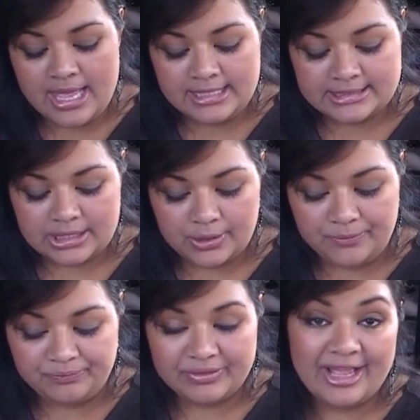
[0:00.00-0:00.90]
So
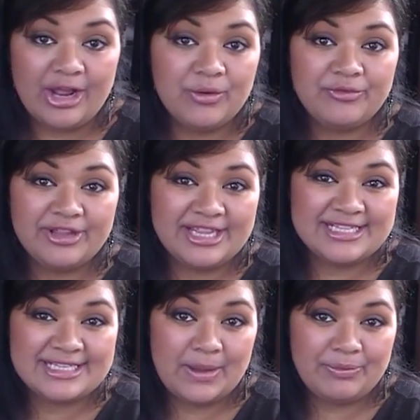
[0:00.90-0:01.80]
hopefully
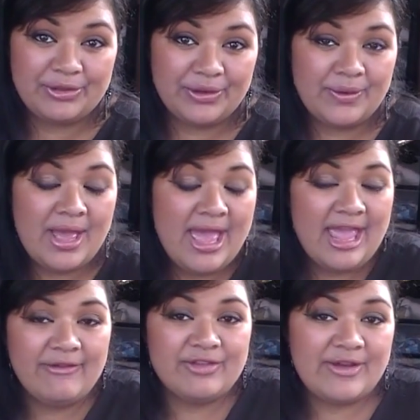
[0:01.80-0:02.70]
this helped you.
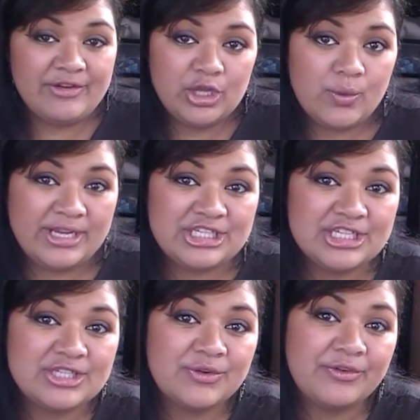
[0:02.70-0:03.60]
If you have any
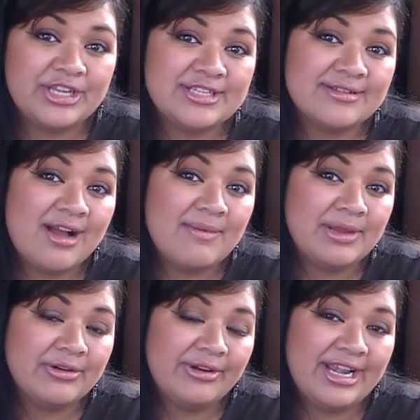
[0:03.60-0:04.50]
questions, don't forget to
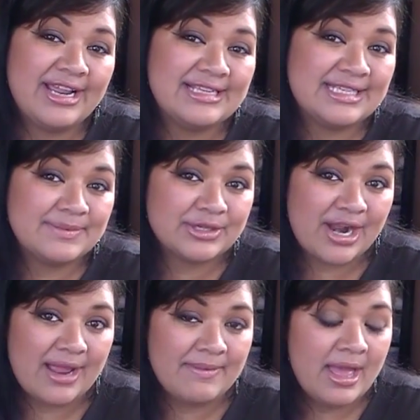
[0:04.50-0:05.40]
comment, rate, and
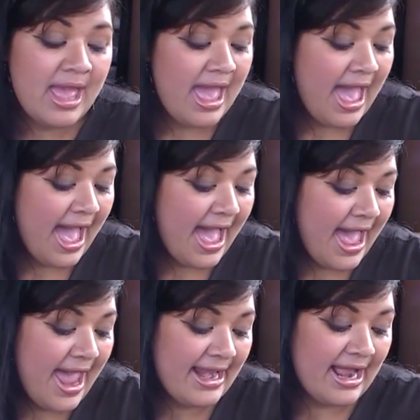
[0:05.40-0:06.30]
subscribe.
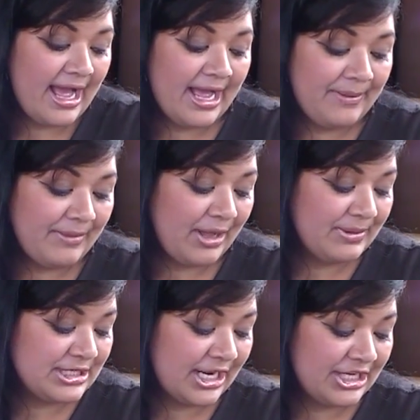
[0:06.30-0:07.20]
And I'll
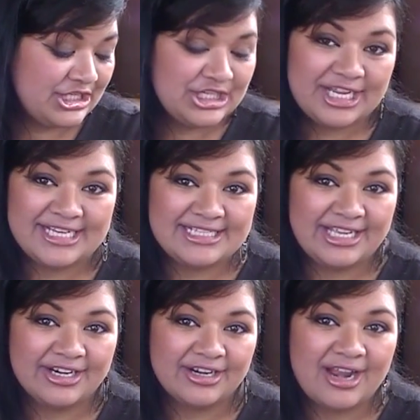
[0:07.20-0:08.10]
be talking to you guys
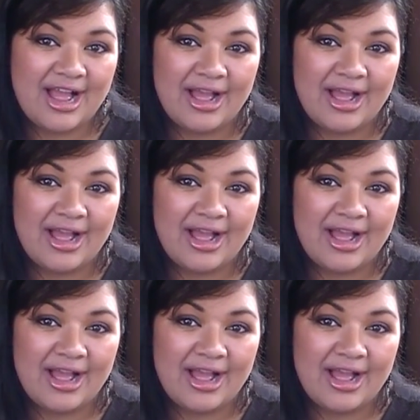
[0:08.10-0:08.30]
later.